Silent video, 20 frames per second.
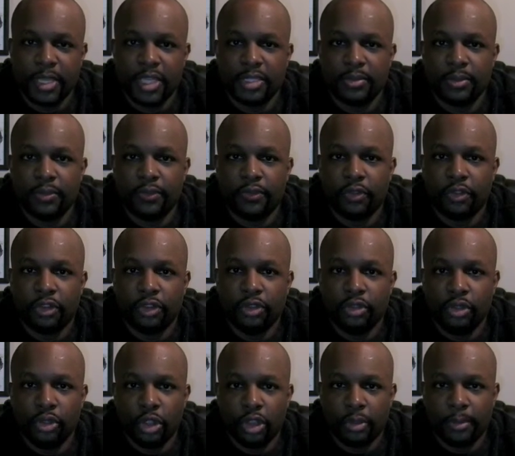baseman for the
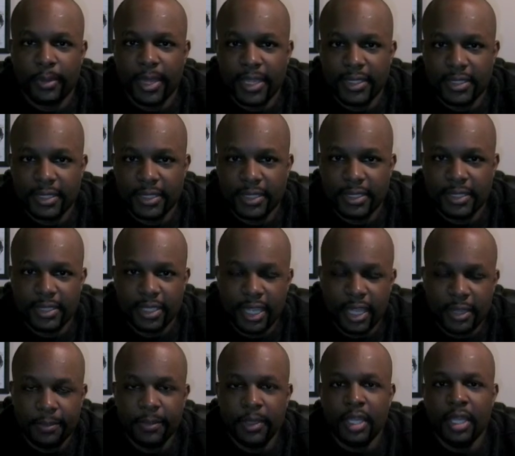New York Mets at this
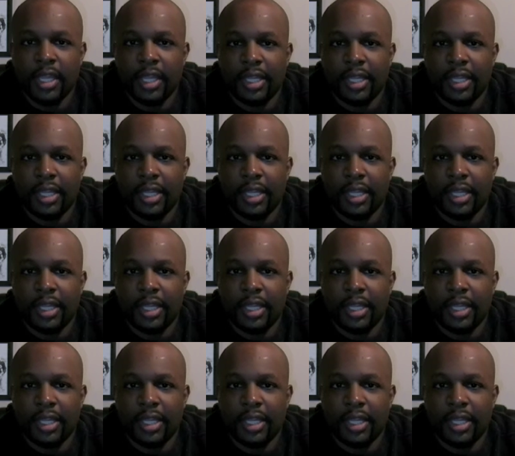time.